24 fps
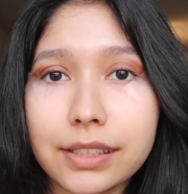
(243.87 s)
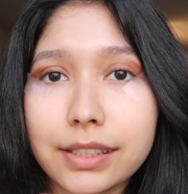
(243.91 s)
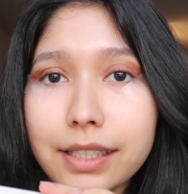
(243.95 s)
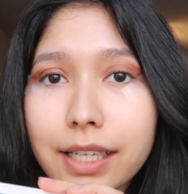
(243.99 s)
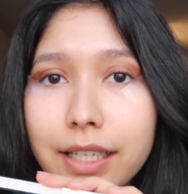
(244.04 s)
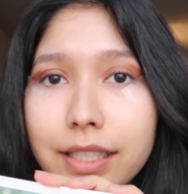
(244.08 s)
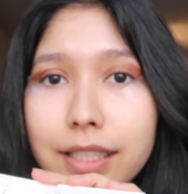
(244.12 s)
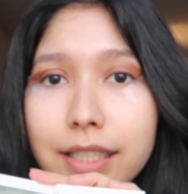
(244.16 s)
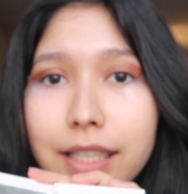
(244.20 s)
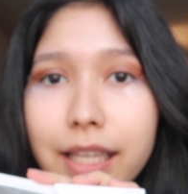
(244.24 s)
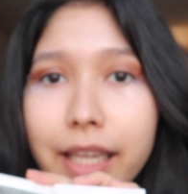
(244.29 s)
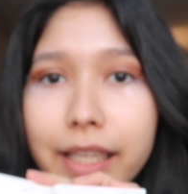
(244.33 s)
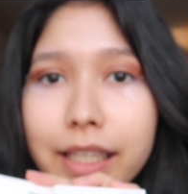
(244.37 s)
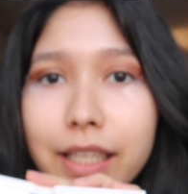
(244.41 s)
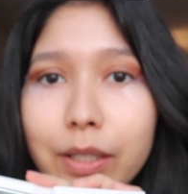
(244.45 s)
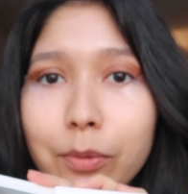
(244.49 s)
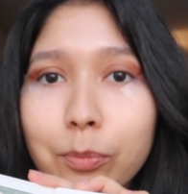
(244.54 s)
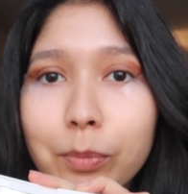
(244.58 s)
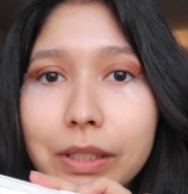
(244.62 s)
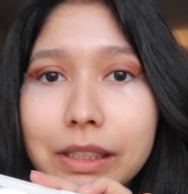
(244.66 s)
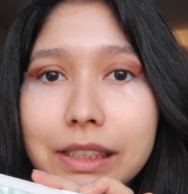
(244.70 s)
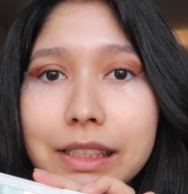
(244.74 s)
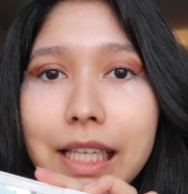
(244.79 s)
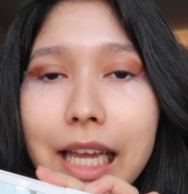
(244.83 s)
is kind of like a
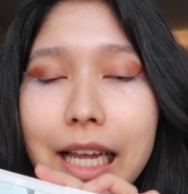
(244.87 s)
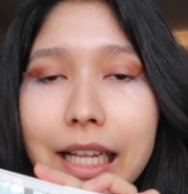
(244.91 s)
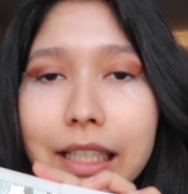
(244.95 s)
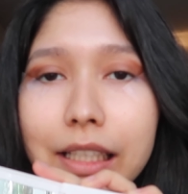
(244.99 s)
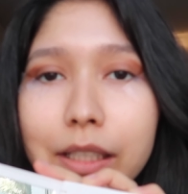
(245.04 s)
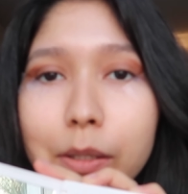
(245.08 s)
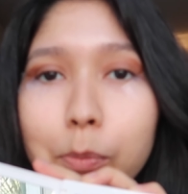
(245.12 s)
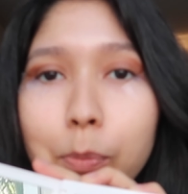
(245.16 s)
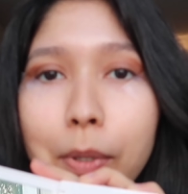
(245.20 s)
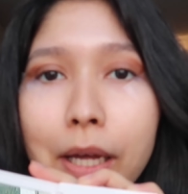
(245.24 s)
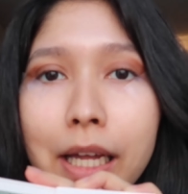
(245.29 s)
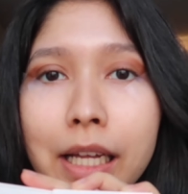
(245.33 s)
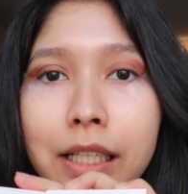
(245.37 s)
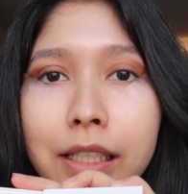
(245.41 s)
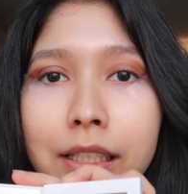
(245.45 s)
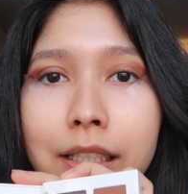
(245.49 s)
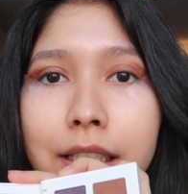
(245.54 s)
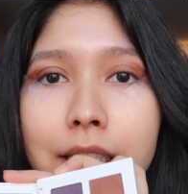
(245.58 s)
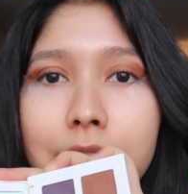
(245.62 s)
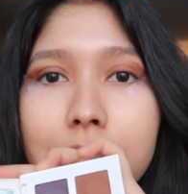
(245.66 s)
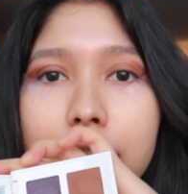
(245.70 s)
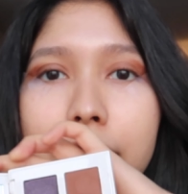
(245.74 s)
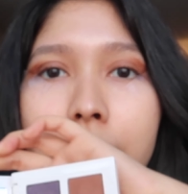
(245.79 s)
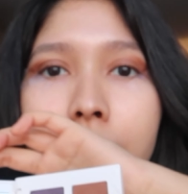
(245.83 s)
metallic
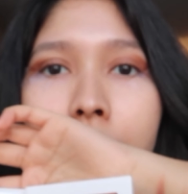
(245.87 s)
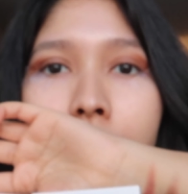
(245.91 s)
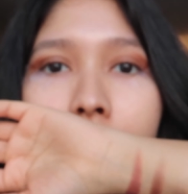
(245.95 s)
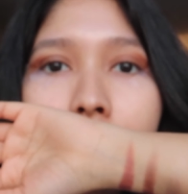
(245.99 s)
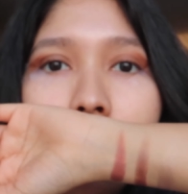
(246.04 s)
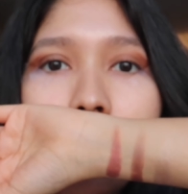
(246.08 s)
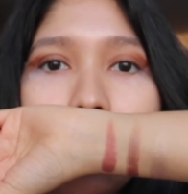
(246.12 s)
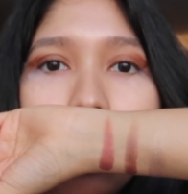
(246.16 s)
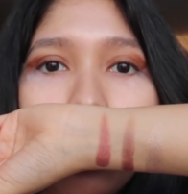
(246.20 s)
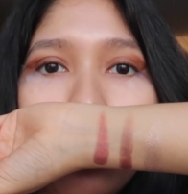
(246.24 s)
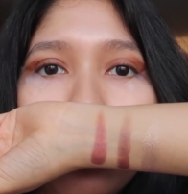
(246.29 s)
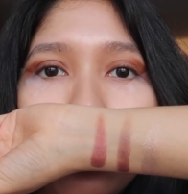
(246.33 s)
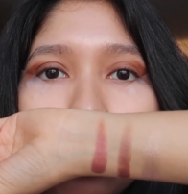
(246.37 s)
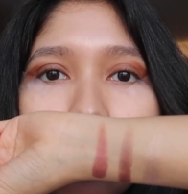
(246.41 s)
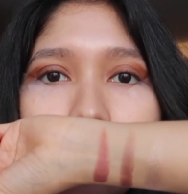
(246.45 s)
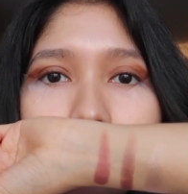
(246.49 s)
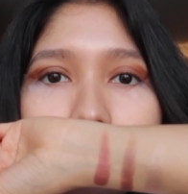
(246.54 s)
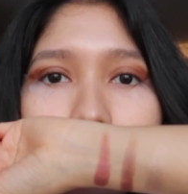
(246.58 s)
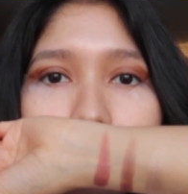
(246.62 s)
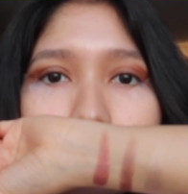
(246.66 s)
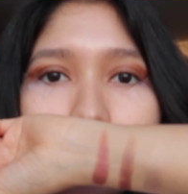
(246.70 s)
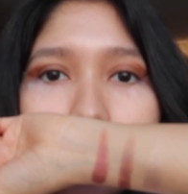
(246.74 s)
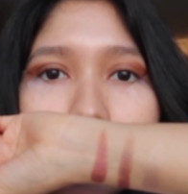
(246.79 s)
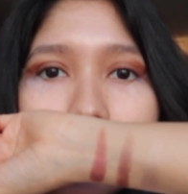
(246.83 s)
palette. All
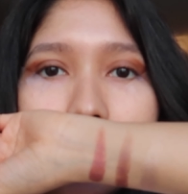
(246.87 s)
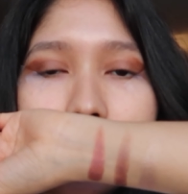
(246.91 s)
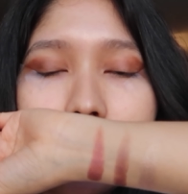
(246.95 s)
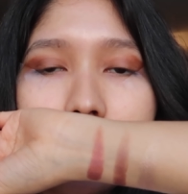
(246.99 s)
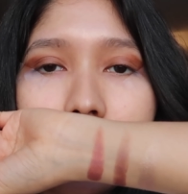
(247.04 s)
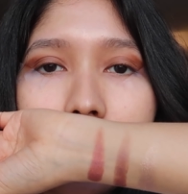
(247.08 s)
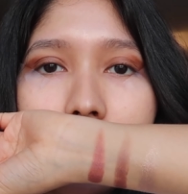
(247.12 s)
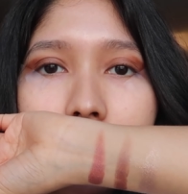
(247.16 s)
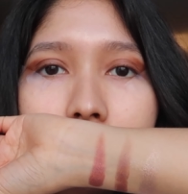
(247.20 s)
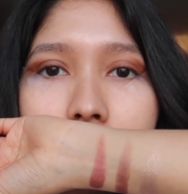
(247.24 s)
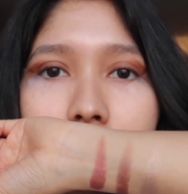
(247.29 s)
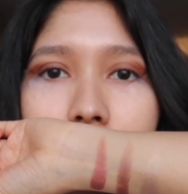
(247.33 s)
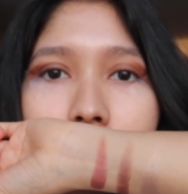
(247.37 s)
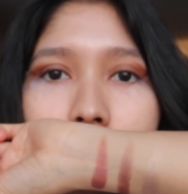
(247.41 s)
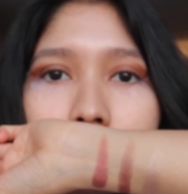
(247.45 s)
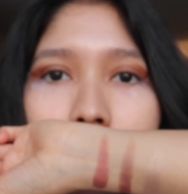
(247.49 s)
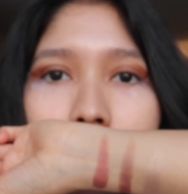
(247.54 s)
3 kind of